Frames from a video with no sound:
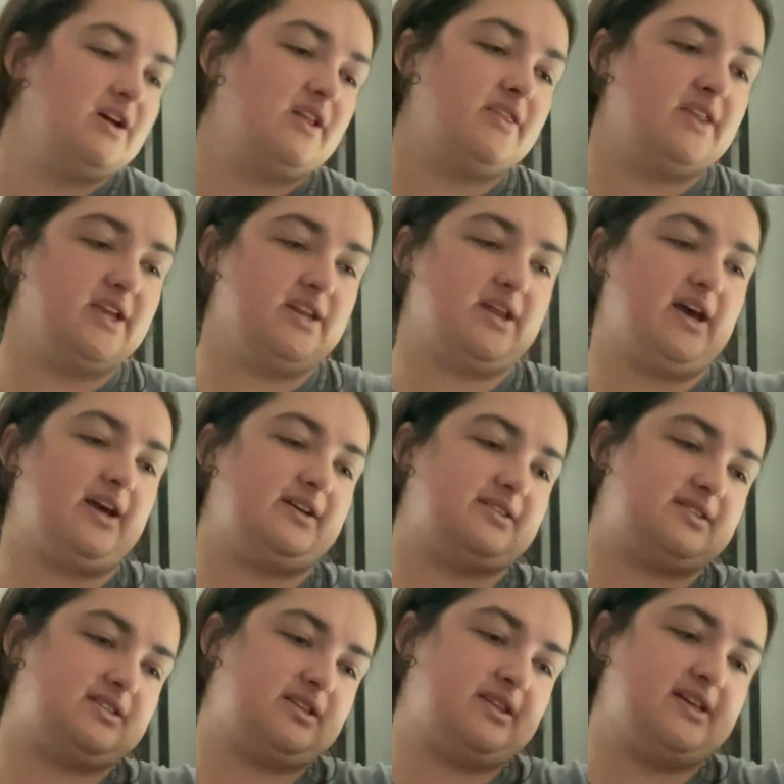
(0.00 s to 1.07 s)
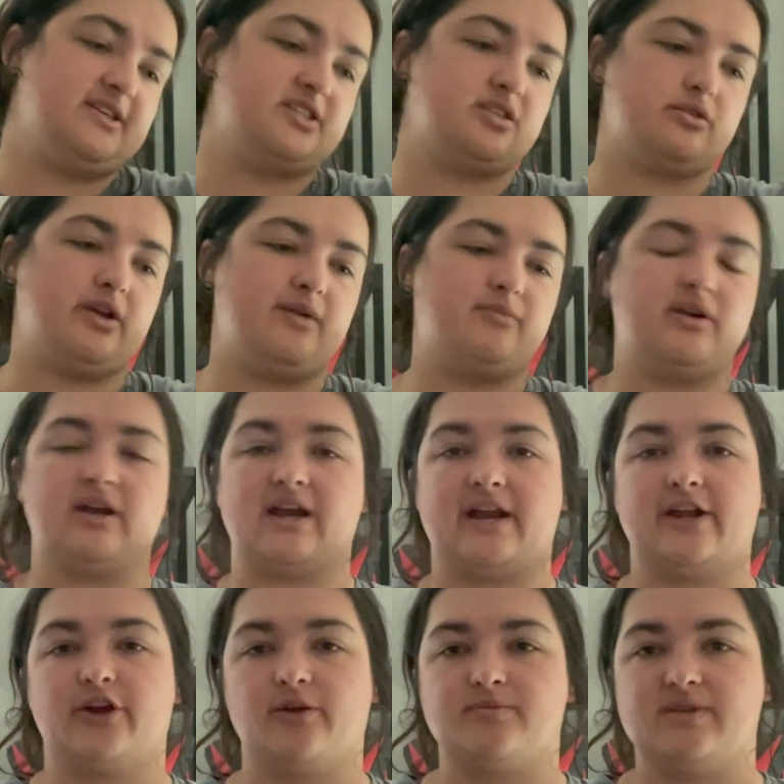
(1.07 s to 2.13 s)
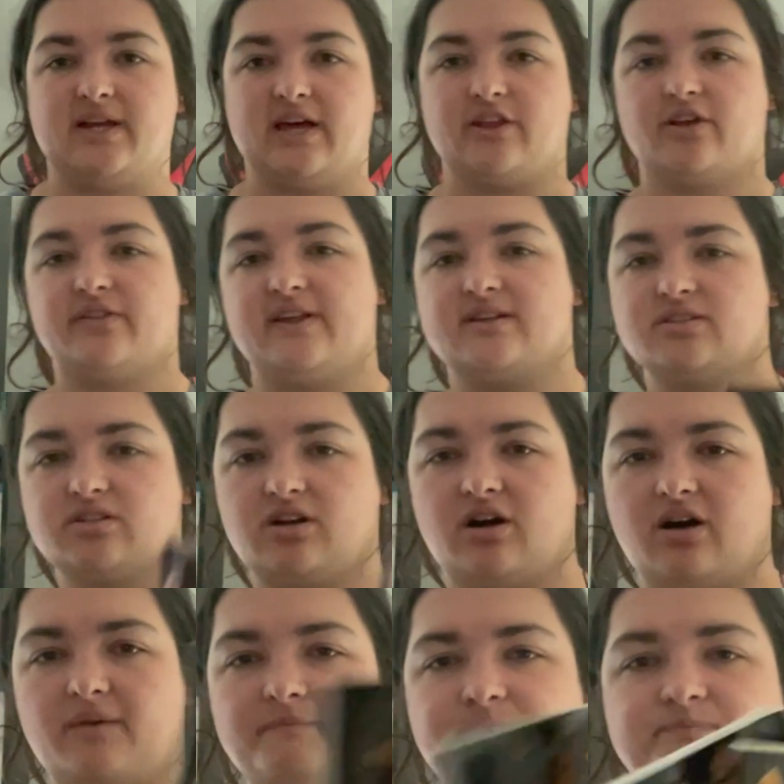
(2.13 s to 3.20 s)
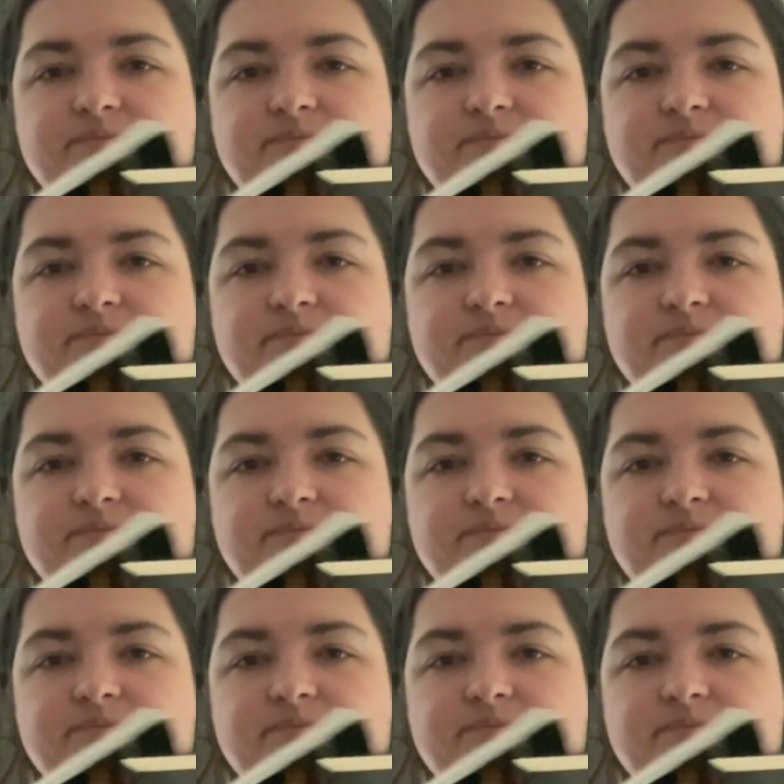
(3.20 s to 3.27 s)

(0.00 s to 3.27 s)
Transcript: These three I'm going to kind of group together. These are all